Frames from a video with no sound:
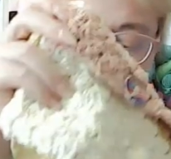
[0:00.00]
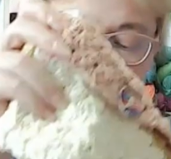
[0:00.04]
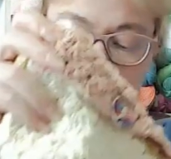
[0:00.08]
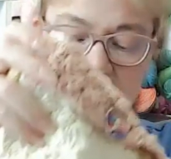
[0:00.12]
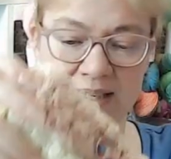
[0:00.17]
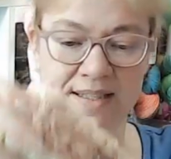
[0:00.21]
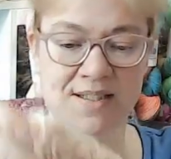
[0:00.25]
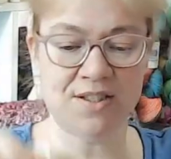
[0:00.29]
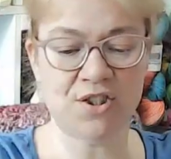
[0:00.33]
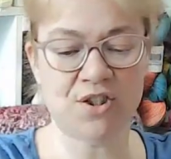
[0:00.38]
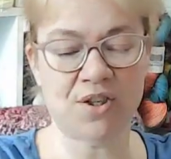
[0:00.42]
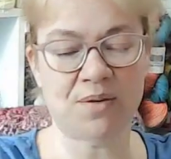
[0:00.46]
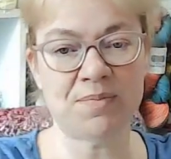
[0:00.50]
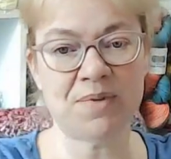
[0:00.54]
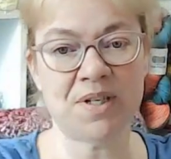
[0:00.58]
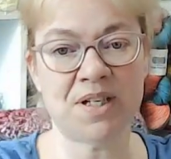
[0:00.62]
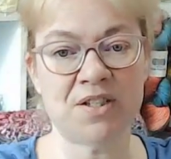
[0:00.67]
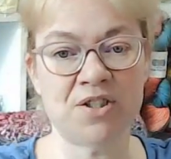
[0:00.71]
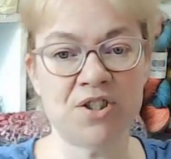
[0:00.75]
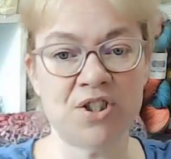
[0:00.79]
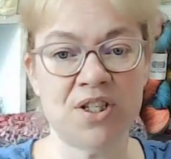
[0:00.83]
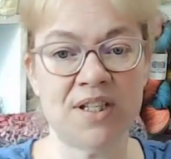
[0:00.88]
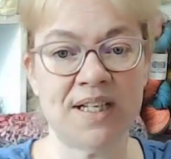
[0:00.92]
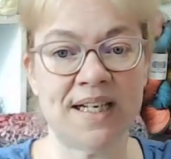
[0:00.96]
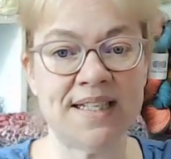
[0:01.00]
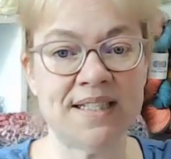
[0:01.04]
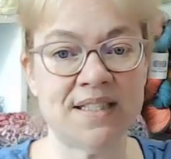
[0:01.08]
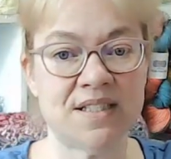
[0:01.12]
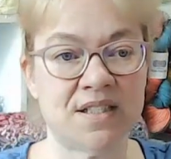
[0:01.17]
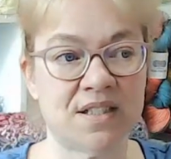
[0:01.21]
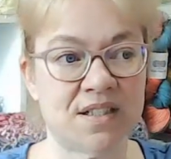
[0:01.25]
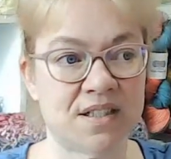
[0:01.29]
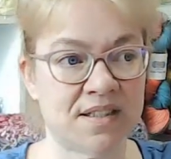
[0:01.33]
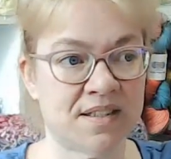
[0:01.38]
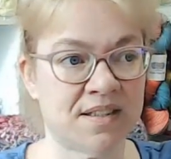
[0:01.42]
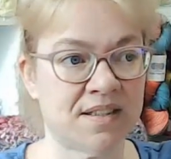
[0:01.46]
It's sometimes she likes
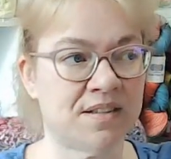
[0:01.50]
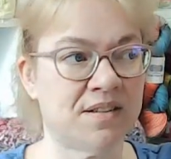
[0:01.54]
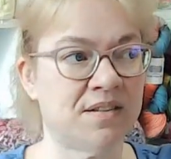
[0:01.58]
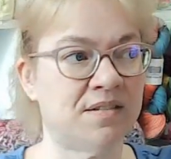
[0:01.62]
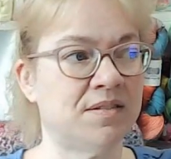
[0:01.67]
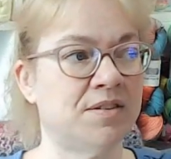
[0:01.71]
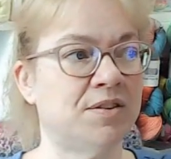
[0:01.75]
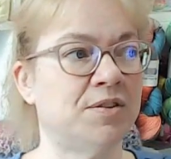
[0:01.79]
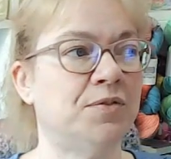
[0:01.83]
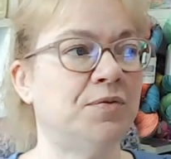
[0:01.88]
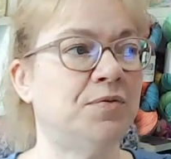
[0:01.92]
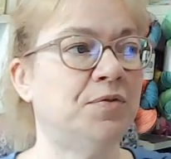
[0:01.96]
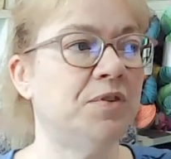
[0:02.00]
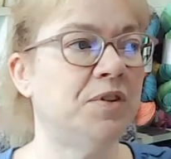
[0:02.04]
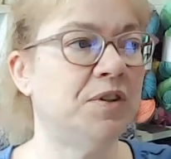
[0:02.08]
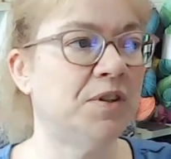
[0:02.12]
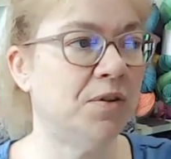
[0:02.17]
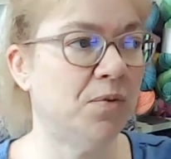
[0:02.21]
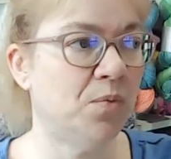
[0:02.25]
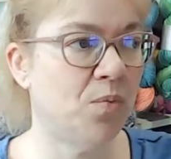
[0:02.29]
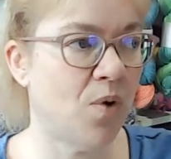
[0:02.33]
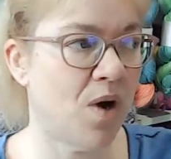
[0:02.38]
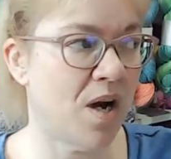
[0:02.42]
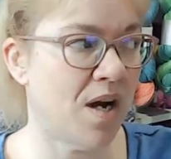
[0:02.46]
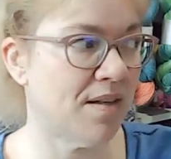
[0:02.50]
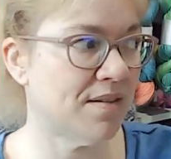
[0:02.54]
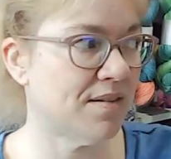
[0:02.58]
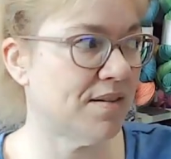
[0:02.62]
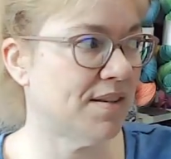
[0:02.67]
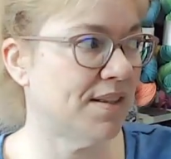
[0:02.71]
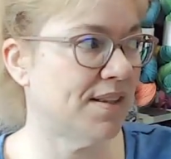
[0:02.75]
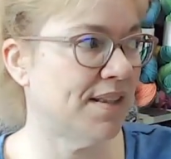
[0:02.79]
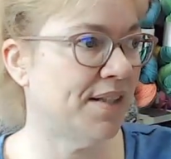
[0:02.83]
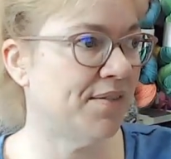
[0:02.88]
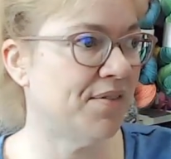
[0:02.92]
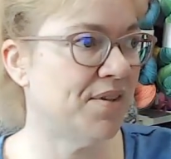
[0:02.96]
to go for little walks
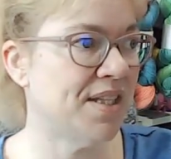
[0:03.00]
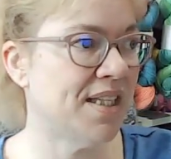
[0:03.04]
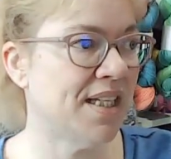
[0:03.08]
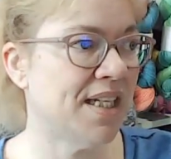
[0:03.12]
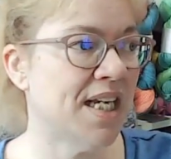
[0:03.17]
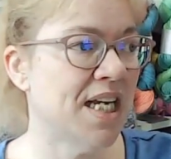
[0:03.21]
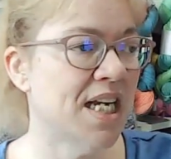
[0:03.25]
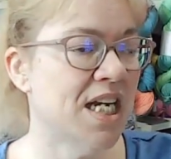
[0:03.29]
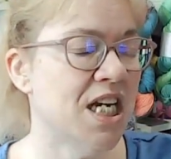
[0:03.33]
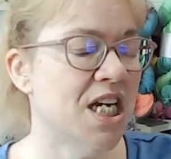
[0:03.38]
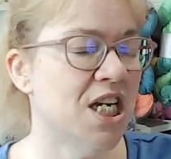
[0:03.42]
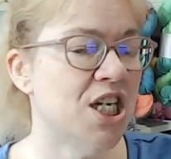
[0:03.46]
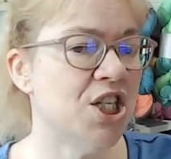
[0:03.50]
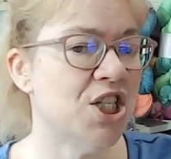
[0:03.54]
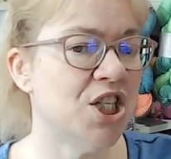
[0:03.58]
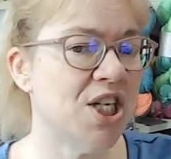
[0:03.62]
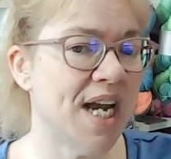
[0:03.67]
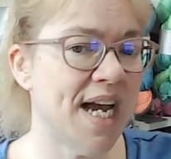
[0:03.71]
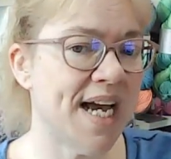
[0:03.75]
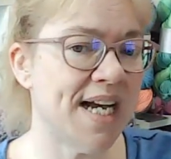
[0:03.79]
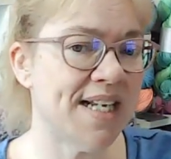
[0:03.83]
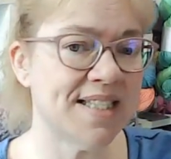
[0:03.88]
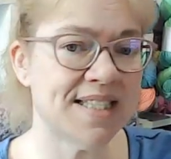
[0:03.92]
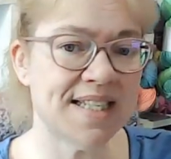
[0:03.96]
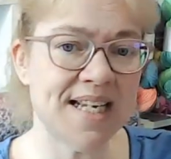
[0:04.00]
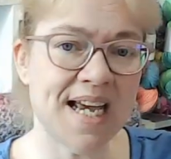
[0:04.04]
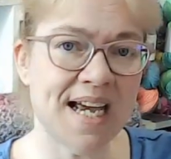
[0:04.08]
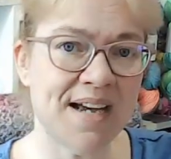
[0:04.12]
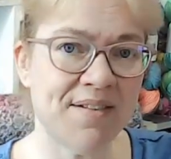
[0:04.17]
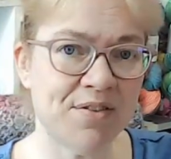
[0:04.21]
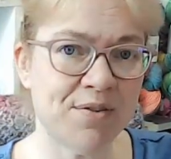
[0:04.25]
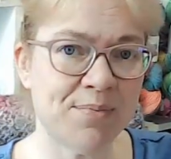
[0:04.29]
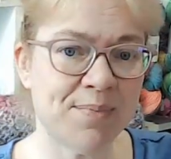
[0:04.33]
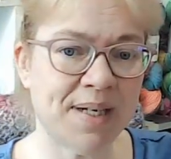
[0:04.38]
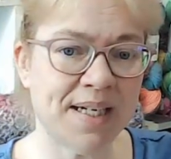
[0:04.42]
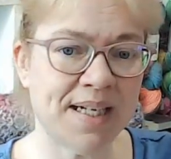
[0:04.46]
and everything. She has to have
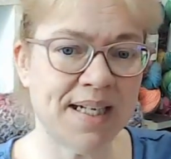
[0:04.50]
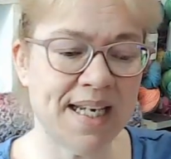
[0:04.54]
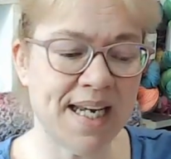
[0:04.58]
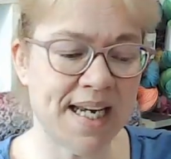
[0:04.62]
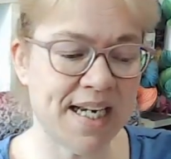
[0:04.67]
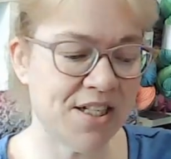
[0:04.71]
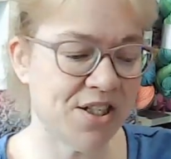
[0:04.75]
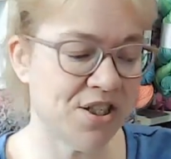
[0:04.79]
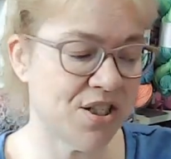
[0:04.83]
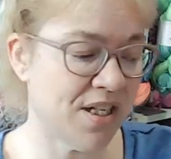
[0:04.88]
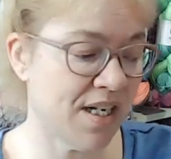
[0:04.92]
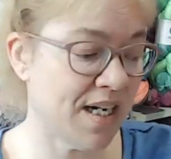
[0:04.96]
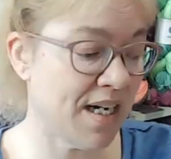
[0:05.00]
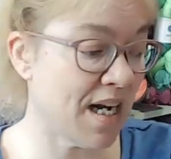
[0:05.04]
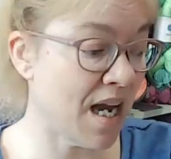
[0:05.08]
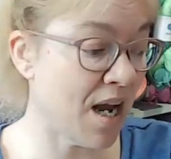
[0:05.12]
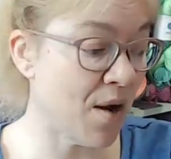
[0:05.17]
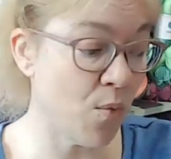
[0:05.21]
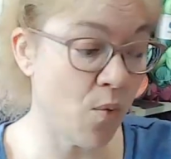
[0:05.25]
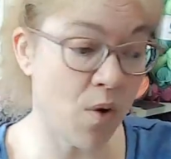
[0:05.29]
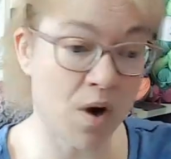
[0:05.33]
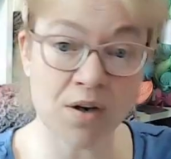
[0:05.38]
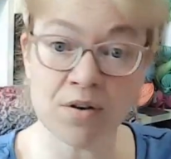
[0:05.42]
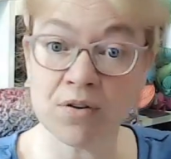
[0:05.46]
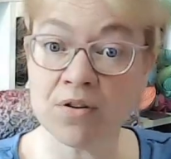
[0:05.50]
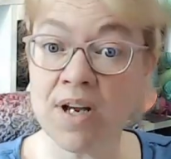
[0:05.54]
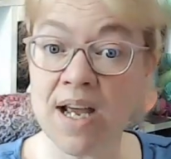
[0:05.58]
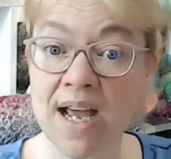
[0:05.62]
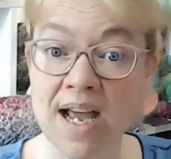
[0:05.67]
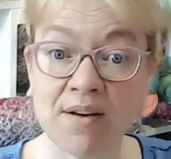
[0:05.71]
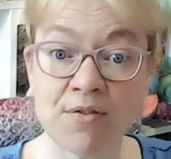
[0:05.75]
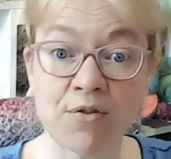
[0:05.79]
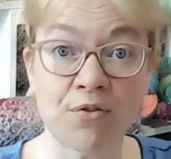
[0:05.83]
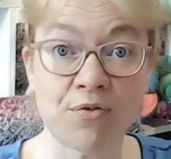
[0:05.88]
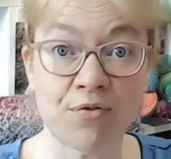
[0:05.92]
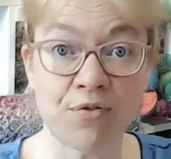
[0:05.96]
her medication, and I want her to
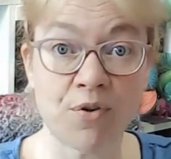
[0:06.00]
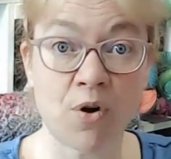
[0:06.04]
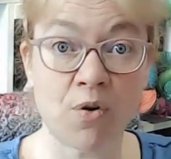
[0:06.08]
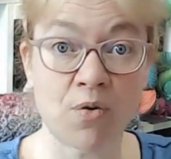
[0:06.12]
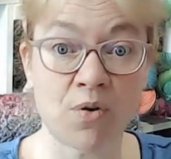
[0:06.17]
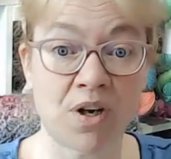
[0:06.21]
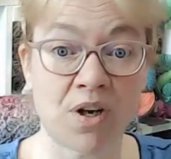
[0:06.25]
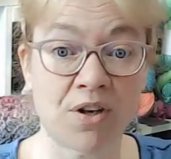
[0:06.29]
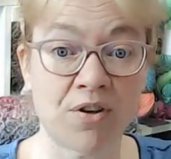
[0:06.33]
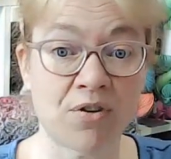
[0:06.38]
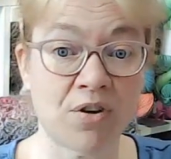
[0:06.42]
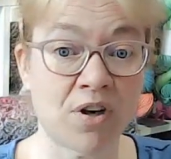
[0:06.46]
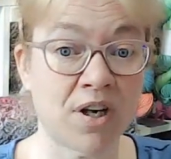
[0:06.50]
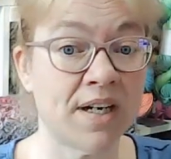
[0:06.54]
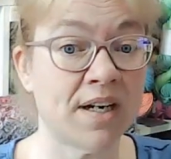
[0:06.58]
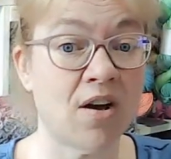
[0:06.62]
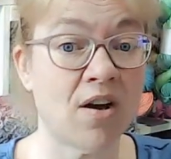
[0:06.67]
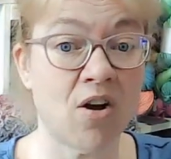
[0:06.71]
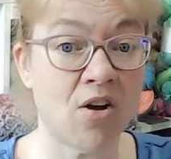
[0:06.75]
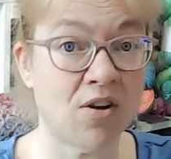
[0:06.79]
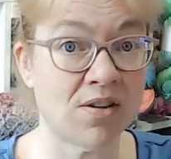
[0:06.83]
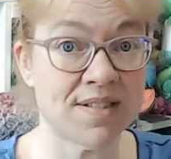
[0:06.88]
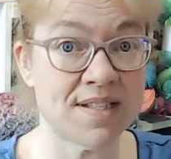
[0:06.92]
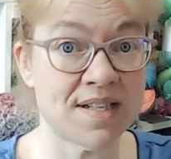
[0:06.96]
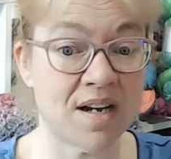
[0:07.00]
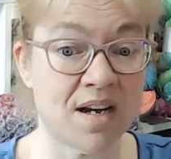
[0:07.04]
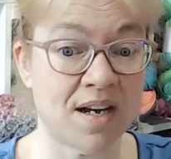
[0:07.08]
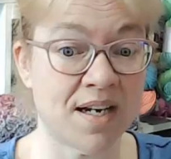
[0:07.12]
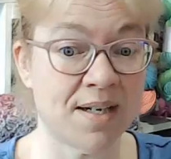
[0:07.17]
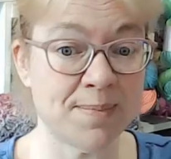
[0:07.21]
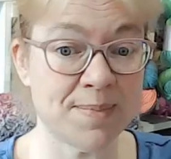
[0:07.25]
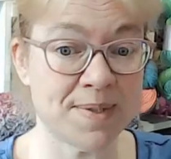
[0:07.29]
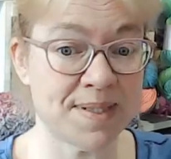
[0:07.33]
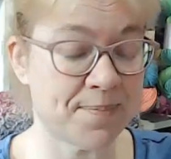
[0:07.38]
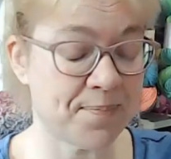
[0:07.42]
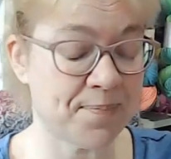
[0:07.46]
have her phone on her at all
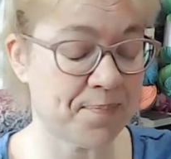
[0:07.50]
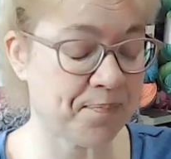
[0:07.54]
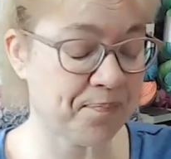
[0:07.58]
times.